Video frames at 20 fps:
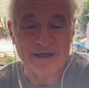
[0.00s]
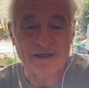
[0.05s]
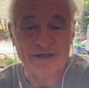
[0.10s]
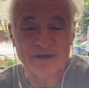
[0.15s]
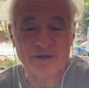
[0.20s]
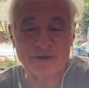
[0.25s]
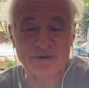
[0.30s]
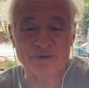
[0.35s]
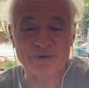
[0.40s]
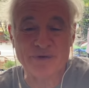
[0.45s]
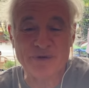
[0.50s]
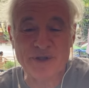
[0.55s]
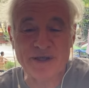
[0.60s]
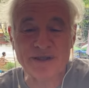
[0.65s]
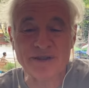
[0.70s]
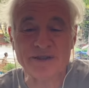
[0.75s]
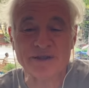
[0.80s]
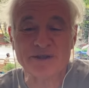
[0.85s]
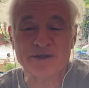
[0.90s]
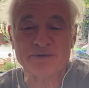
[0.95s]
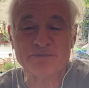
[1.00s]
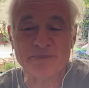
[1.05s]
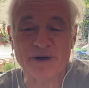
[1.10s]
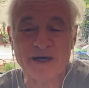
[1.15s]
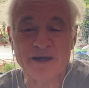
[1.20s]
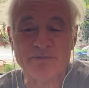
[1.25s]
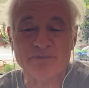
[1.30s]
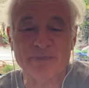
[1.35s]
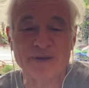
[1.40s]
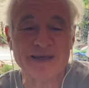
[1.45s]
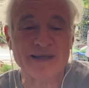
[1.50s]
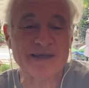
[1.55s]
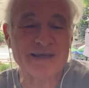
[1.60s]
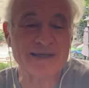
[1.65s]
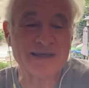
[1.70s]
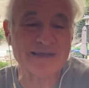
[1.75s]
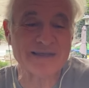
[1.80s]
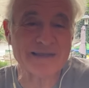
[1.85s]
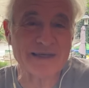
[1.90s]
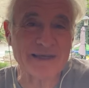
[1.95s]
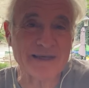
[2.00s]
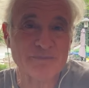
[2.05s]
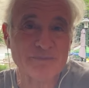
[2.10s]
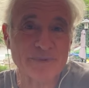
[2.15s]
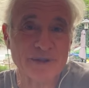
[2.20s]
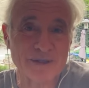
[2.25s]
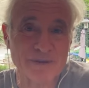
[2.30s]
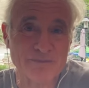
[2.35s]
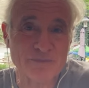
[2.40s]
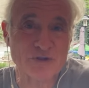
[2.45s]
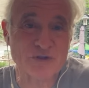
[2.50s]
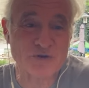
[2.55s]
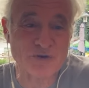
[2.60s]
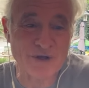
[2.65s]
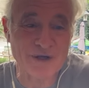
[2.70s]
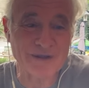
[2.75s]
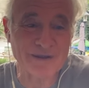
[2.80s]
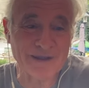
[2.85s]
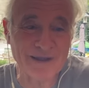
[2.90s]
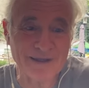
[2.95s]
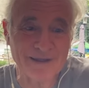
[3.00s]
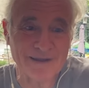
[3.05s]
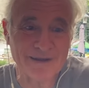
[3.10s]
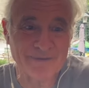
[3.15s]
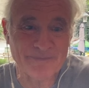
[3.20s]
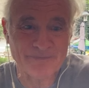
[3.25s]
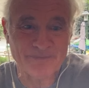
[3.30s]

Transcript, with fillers: You'd think this might be easy, but I'm struggling.